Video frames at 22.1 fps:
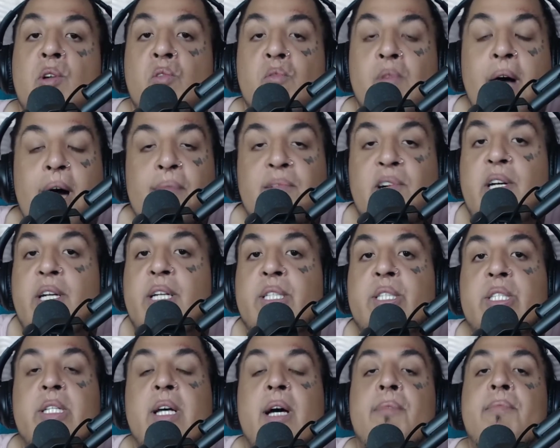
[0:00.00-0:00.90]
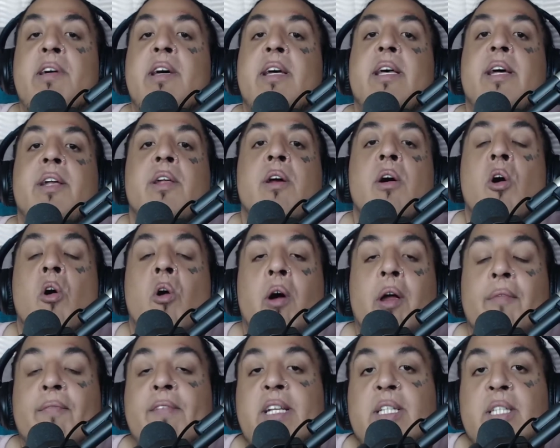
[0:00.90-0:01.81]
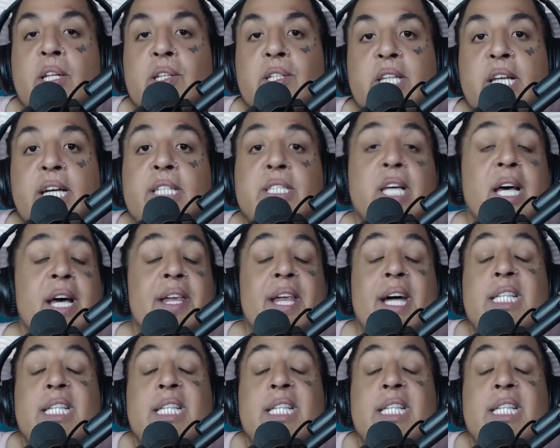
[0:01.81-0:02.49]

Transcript: Kurama in his stomach and all of these other things.